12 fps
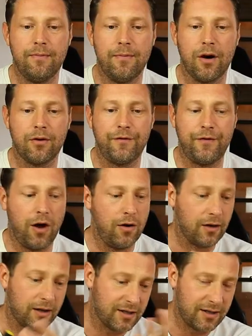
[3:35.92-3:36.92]

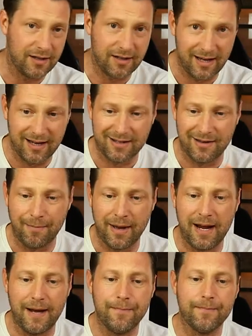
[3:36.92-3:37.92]
microphone. Like I said, it is the
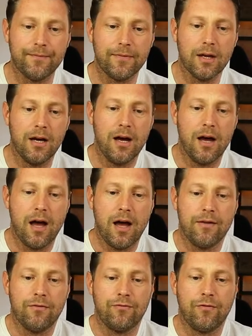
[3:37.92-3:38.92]
mini.
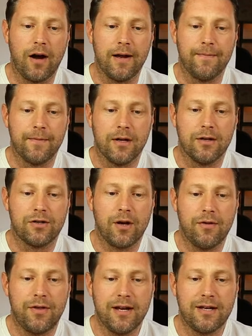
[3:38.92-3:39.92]
Right,
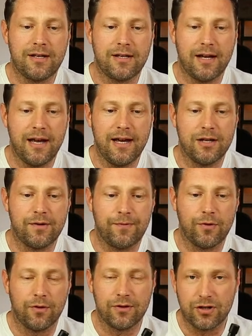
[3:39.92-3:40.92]
so this is
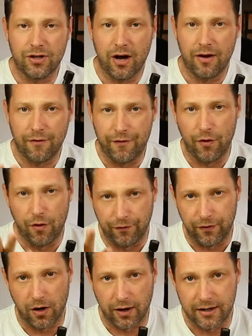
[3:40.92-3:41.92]
sort of designed for
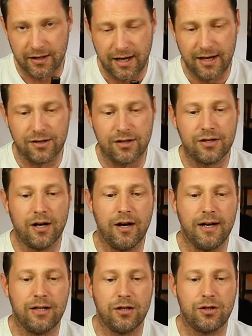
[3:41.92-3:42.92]
vloggers. It is
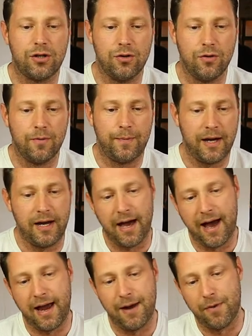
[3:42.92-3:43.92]
designed to be
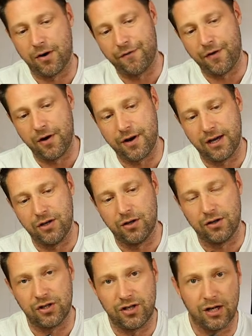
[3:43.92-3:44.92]
a microphone that you
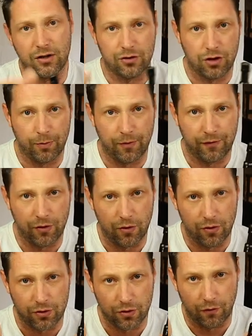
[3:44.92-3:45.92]
can stick on top of
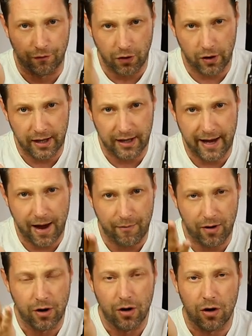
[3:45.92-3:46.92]
your sort of vlogging
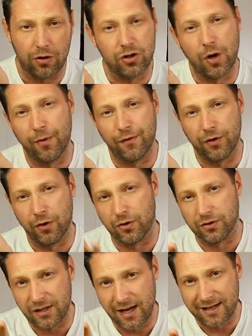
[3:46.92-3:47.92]
camera, on top of
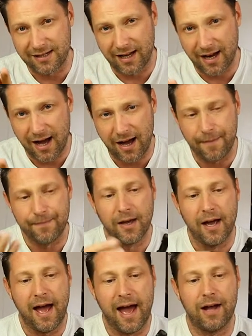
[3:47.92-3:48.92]
your DSLR,
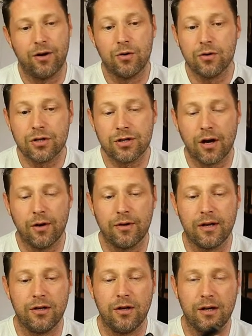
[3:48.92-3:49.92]
and
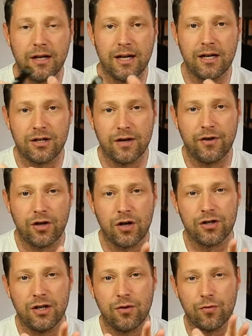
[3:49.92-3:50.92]
also you can get yourself a
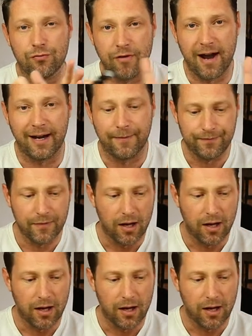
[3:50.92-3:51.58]
nice little rig